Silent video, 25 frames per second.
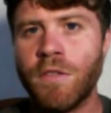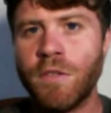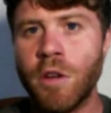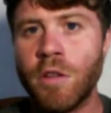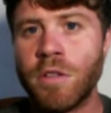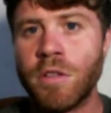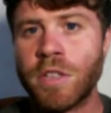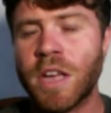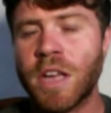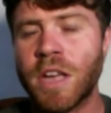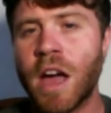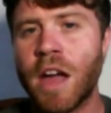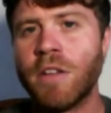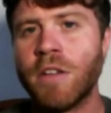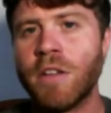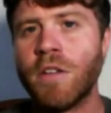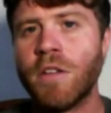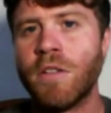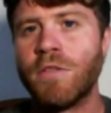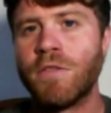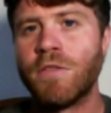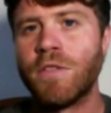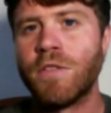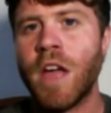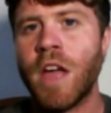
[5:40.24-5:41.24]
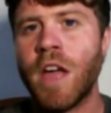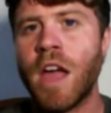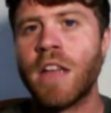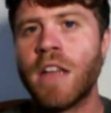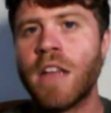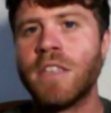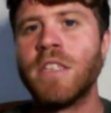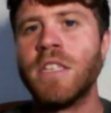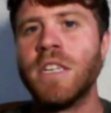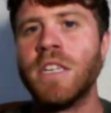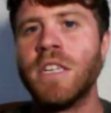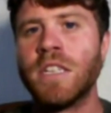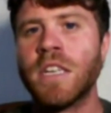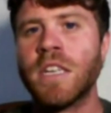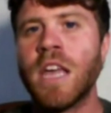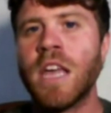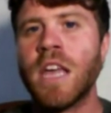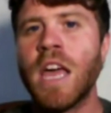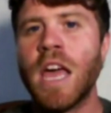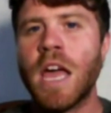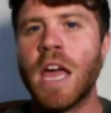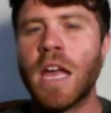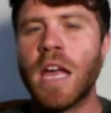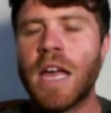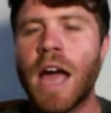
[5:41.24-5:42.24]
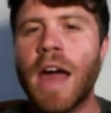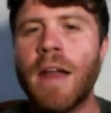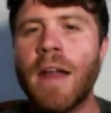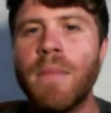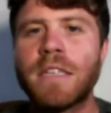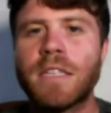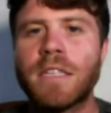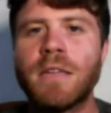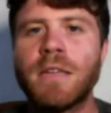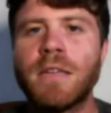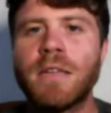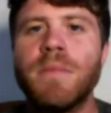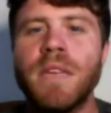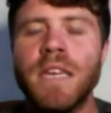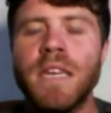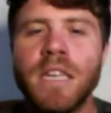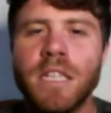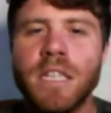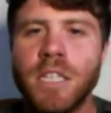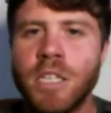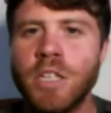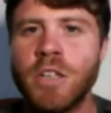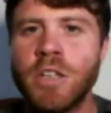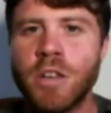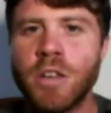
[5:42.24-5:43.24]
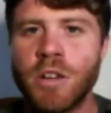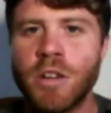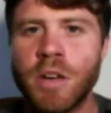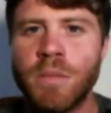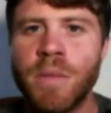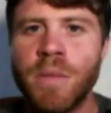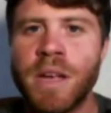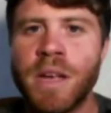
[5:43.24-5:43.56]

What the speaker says: those kind of entities. It kind of makes them easier.